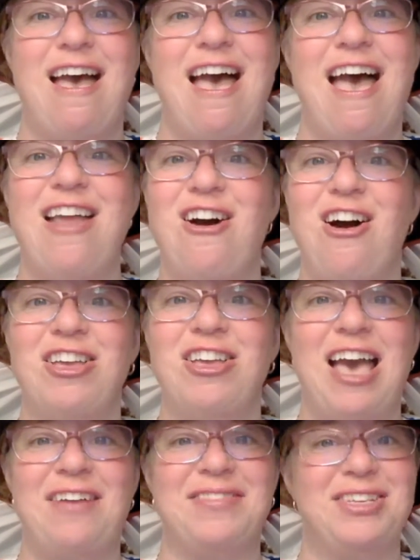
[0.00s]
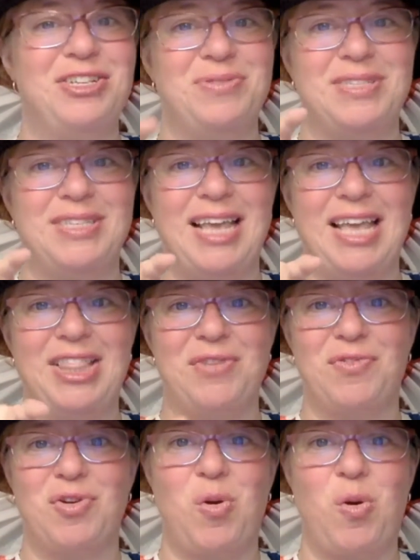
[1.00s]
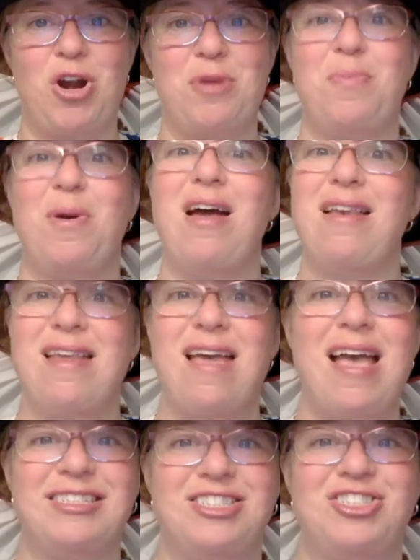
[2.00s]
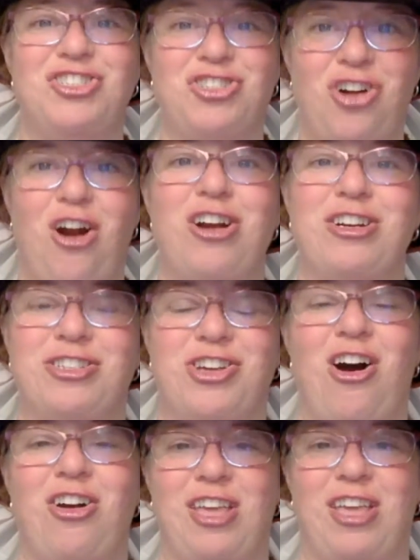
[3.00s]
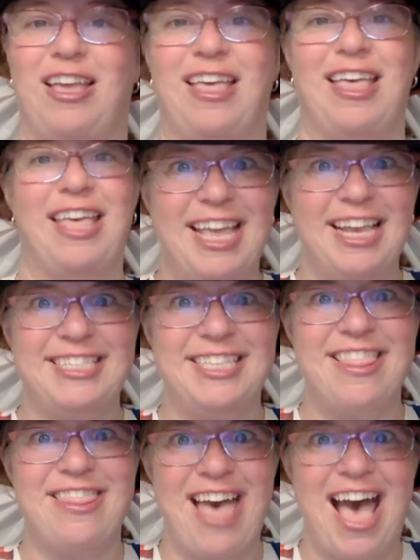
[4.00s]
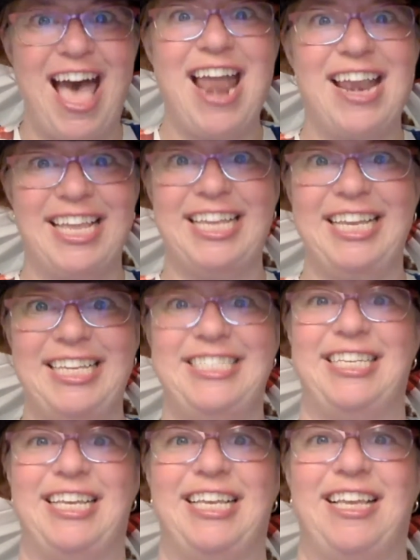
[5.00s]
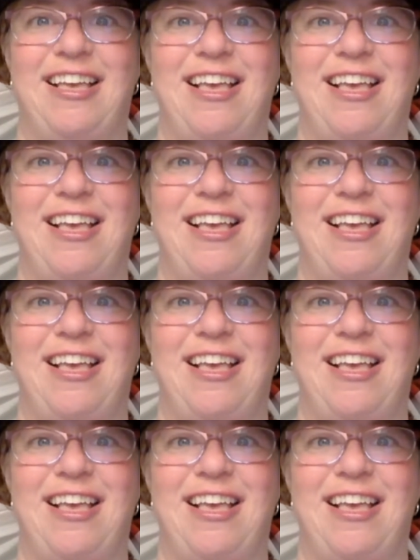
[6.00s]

And all you have to do is hit the record button and start talking. It is that easy.